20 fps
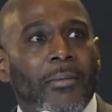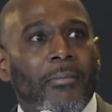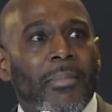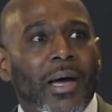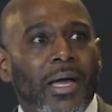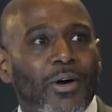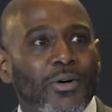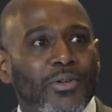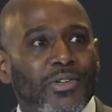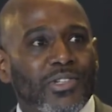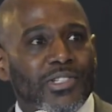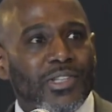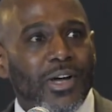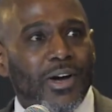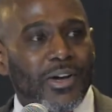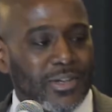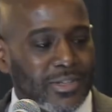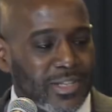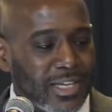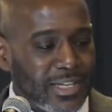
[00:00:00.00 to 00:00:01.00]
My oldest
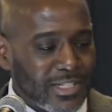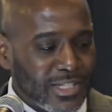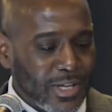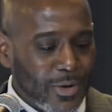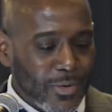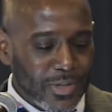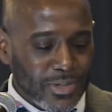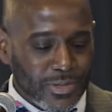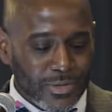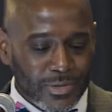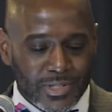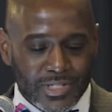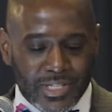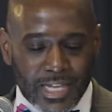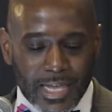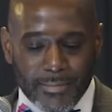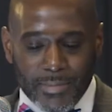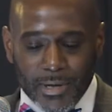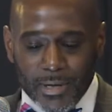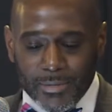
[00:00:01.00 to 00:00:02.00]
daughter that is going through the
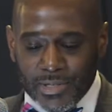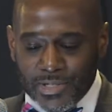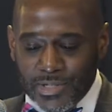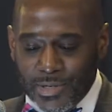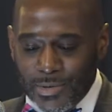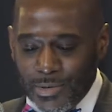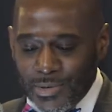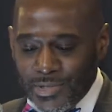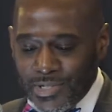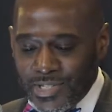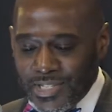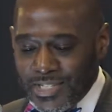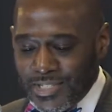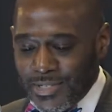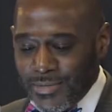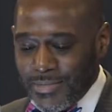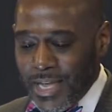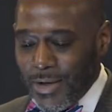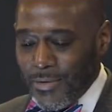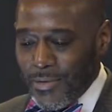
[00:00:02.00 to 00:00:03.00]
same public school
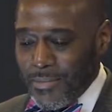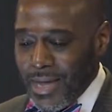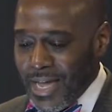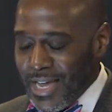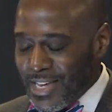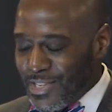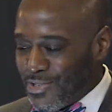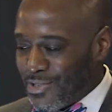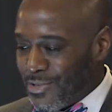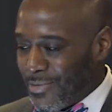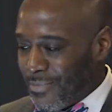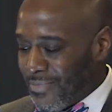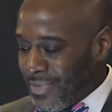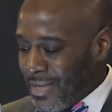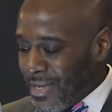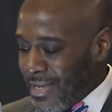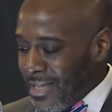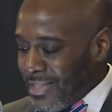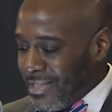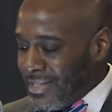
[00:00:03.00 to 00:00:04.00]
system. Now, remind you,
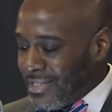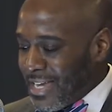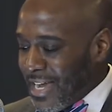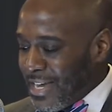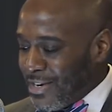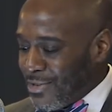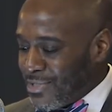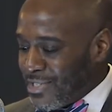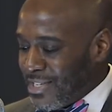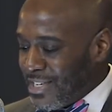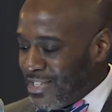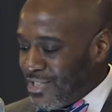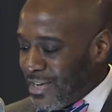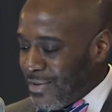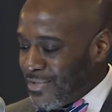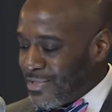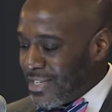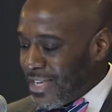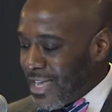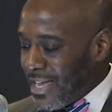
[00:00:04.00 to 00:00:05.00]
the title said
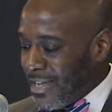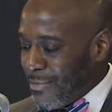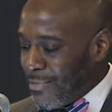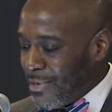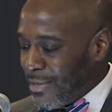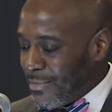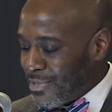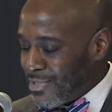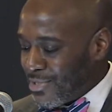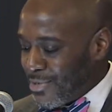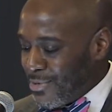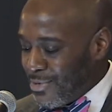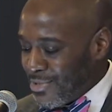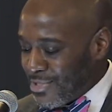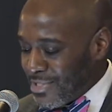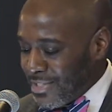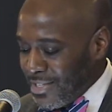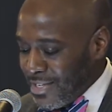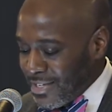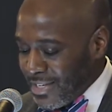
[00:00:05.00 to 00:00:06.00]
Jefferson County Public
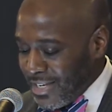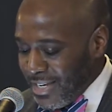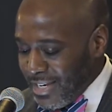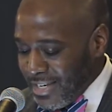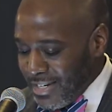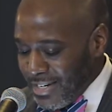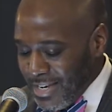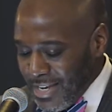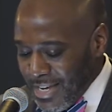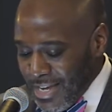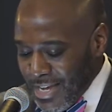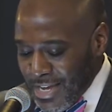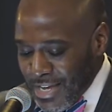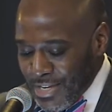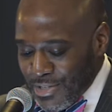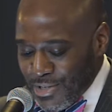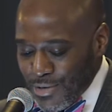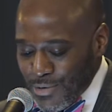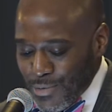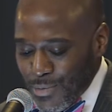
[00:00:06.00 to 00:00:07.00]
Schools
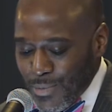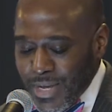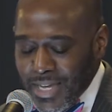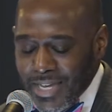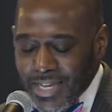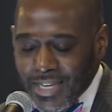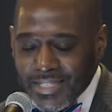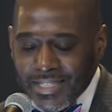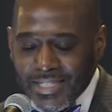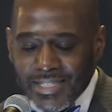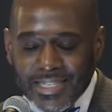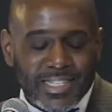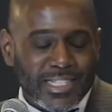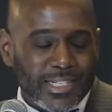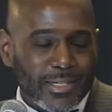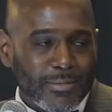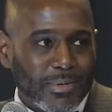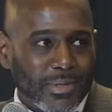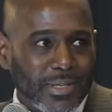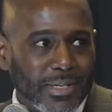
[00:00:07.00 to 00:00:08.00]
looking to weaken
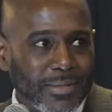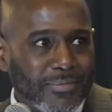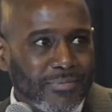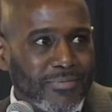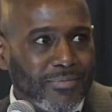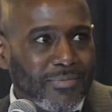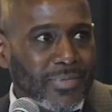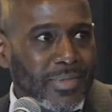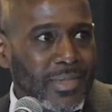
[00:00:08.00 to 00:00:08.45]
discipline.